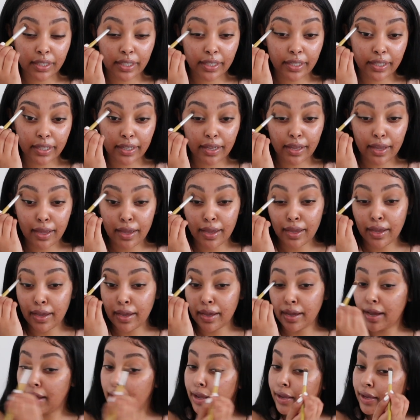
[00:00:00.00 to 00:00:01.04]
Like,
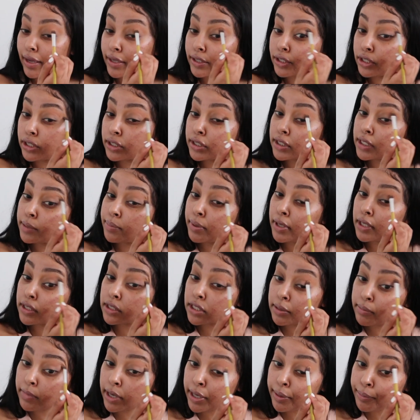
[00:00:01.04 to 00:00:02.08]
it just depends
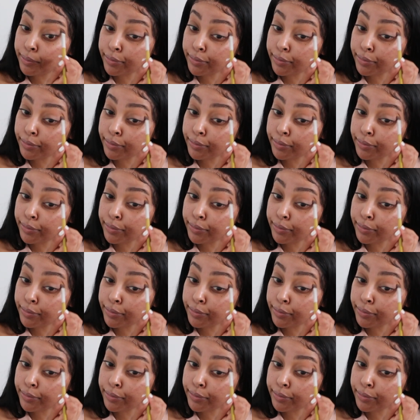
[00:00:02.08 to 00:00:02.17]
on my